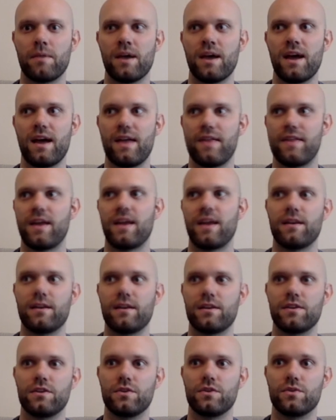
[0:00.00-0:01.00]
and then
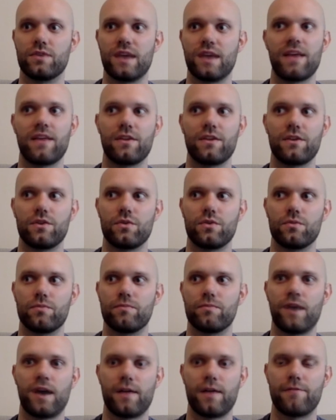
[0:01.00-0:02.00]
you
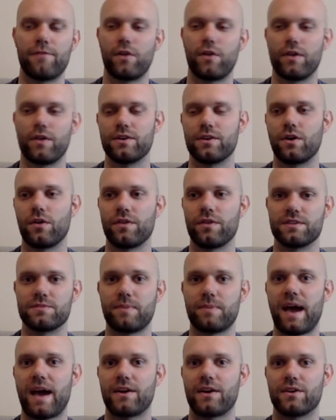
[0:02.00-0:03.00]
fall into all these
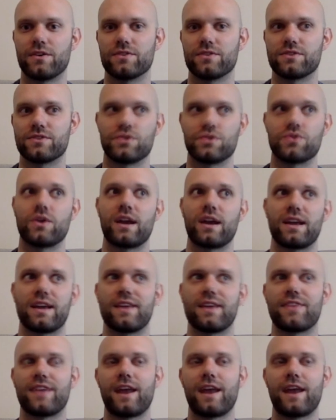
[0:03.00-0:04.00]
patterns to try to
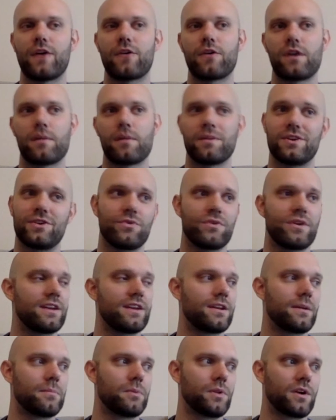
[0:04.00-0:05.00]
get that outcome, and you end
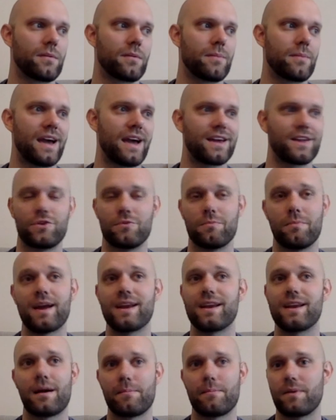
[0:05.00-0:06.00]
up looking back and you might
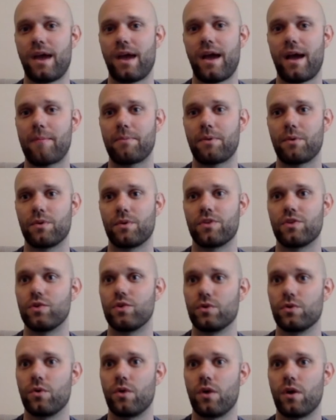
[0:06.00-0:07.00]
not be happy with who
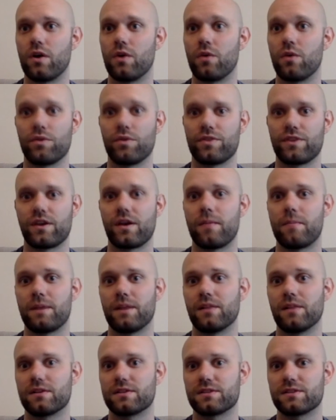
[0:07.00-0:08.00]
you are or what the company
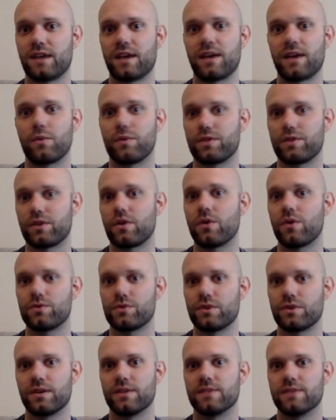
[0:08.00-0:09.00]
looks like or what the
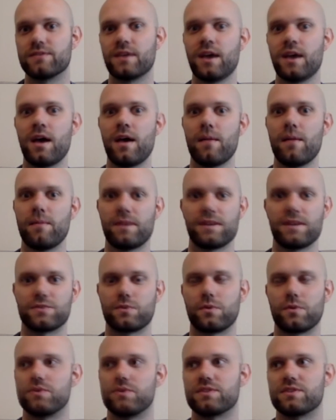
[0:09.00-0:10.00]
culture is, because
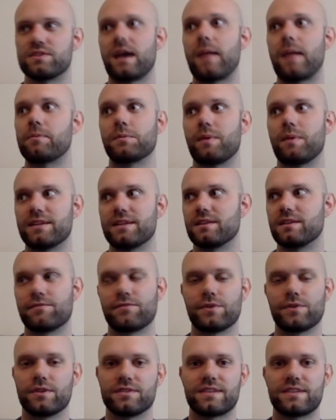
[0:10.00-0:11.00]
we were just optimizing
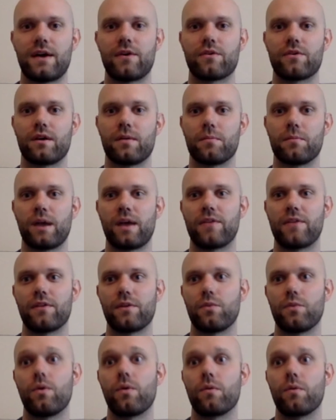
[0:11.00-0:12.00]
for this outcome rather
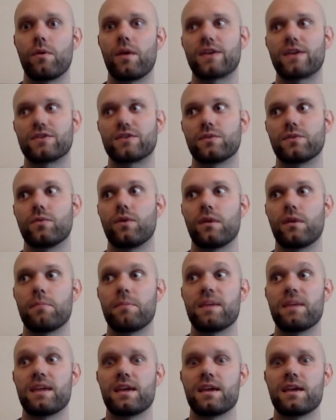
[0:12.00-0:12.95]
than what we actually want to be.